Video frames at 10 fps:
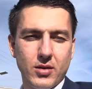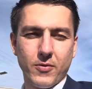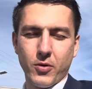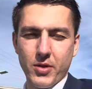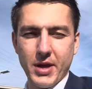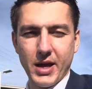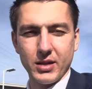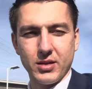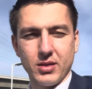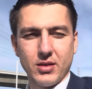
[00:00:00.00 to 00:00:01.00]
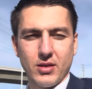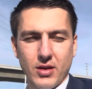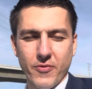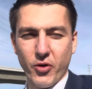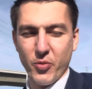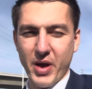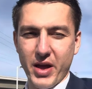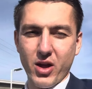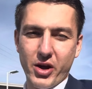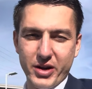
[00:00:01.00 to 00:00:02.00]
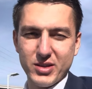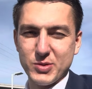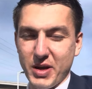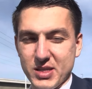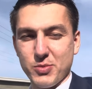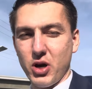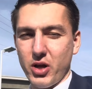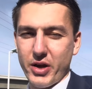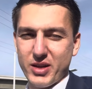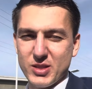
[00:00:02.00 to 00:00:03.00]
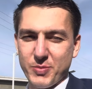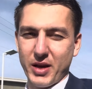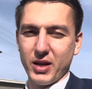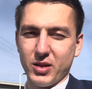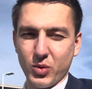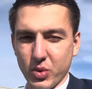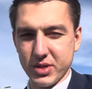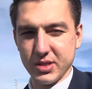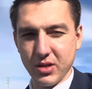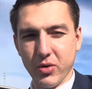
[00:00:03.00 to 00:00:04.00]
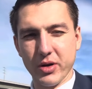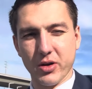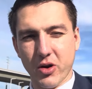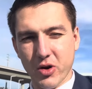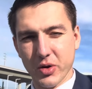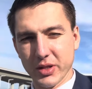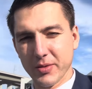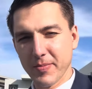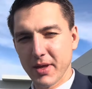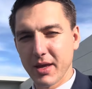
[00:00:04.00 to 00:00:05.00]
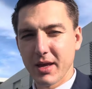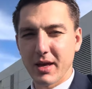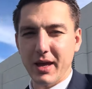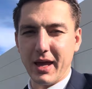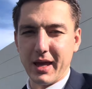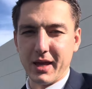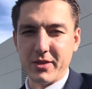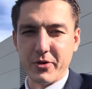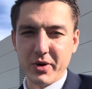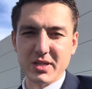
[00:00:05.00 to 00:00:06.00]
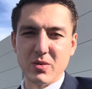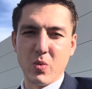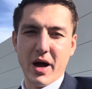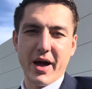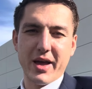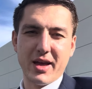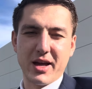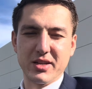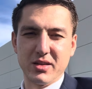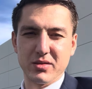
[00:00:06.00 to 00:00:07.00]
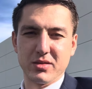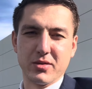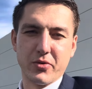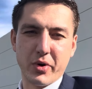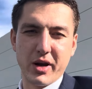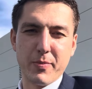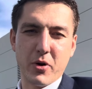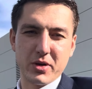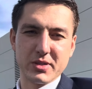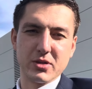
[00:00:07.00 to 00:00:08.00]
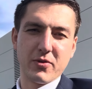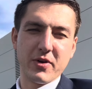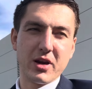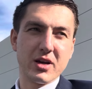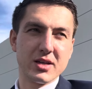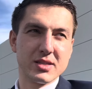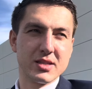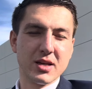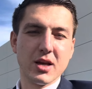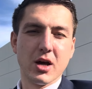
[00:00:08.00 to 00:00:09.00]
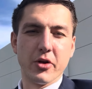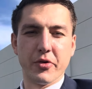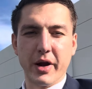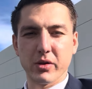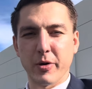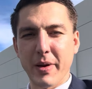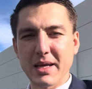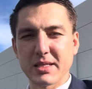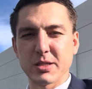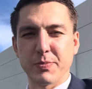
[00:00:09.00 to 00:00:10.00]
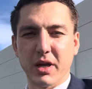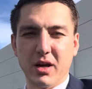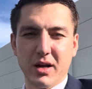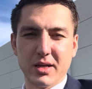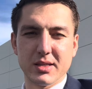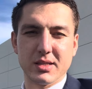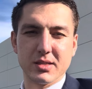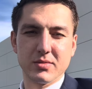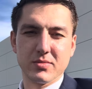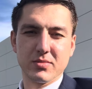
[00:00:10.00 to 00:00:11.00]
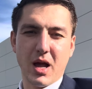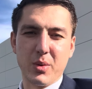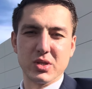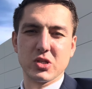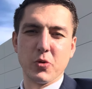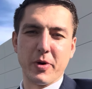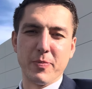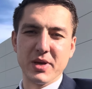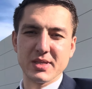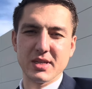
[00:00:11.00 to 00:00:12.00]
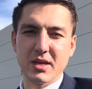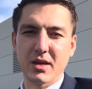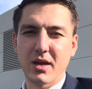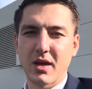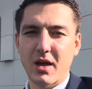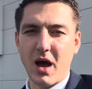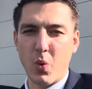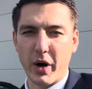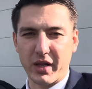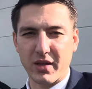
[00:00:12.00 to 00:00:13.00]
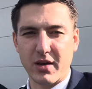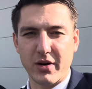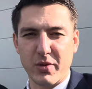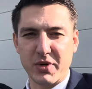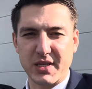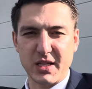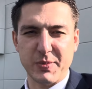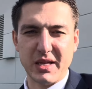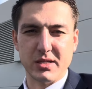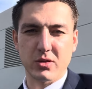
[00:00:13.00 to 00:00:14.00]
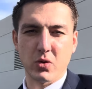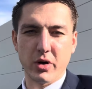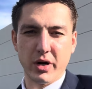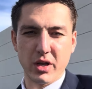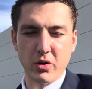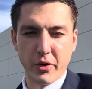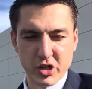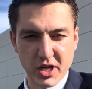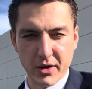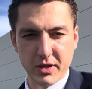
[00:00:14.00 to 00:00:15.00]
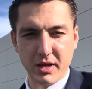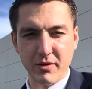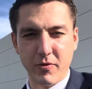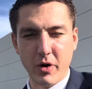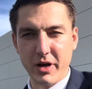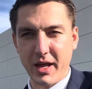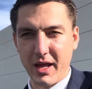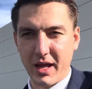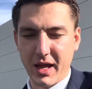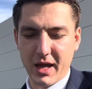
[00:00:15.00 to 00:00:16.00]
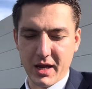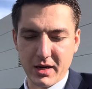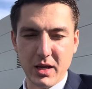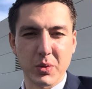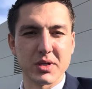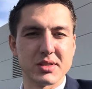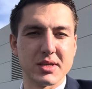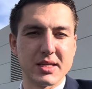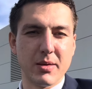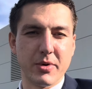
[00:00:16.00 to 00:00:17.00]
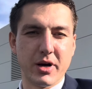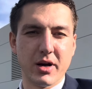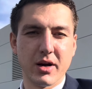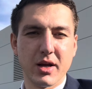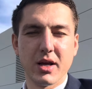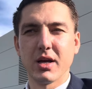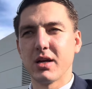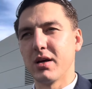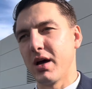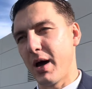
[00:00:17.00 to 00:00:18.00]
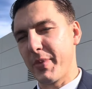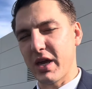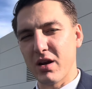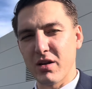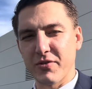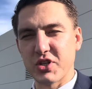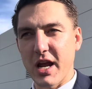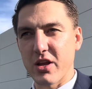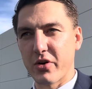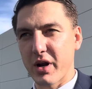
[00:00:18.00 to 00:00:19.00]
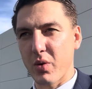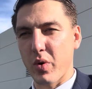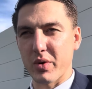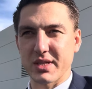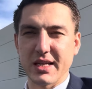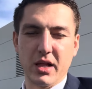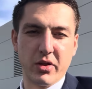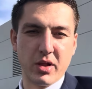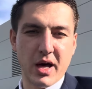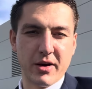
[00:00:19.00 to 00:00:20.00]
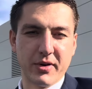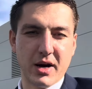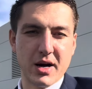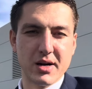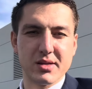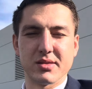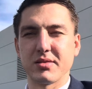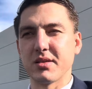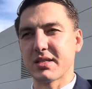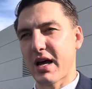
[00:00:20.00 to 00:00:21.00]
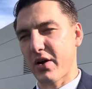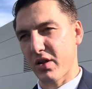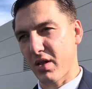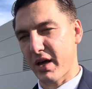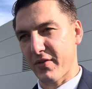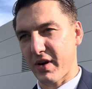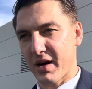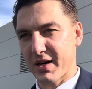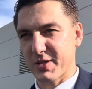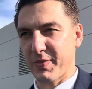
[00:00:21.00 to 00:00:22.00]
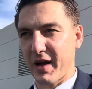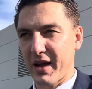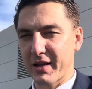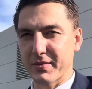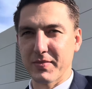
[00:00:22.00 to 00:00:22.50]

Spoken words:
for that in front of my audience, my small audience, but we're slowly growing. And the reason why I didn't really post new videos on a regular basis, because I was super busy. I'm working here in Mercedes-Benz store in Orange County, California, and it was December, beginning of January. We were selling a lot of cars, discounting a lot of cars, but